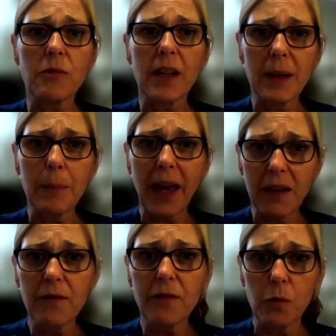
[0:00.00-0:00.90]
really
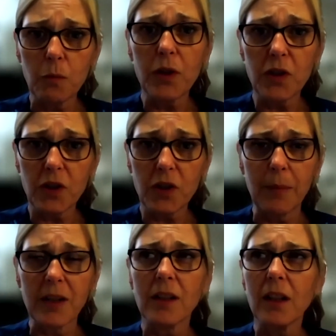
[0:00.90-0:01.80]
painful moisture
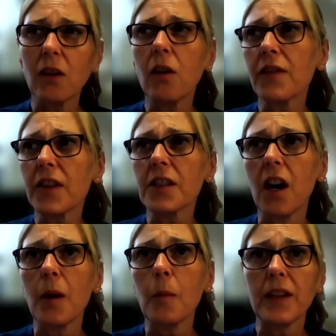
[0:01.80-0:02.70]
damage, and a lot of the
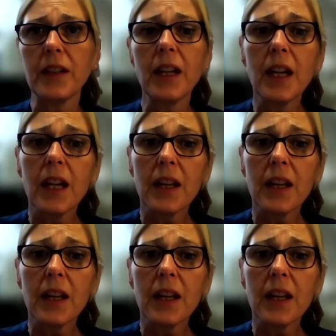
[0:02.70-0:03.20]
time when